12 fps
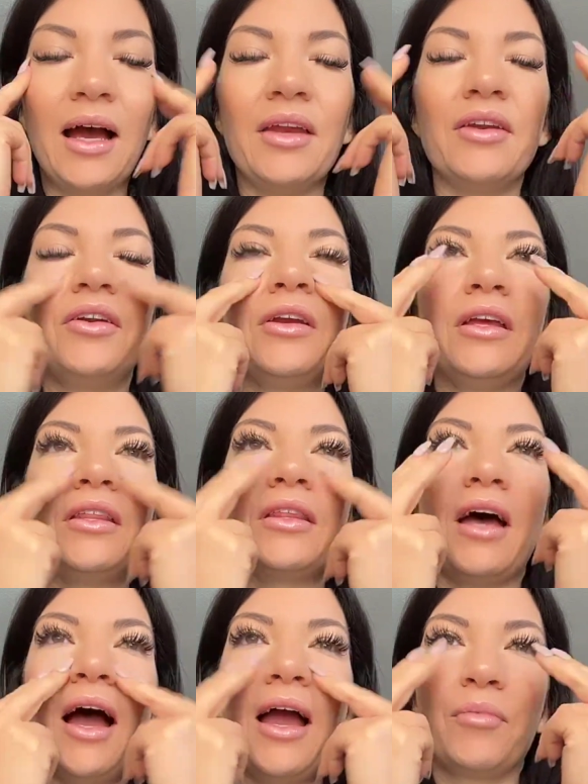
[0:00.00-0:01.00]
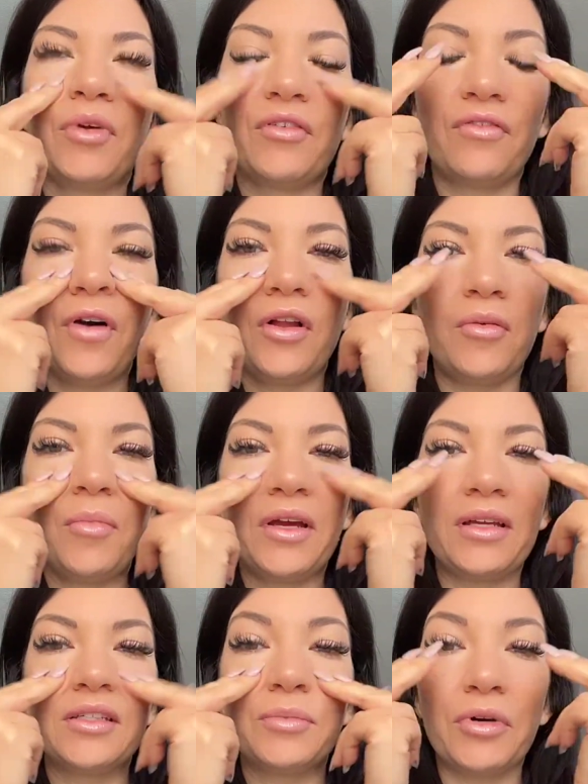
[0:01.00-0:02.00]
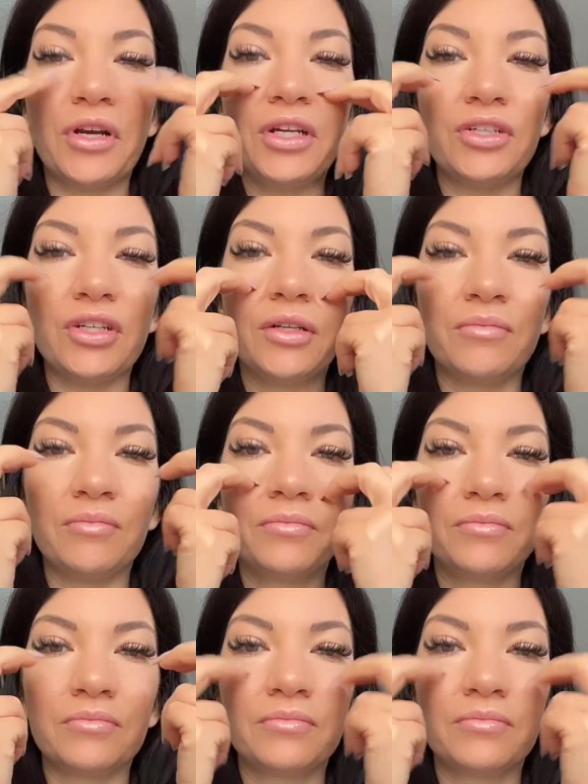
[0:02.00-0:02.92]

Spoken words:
Underneath the eye, I'm going to follow my inspiration.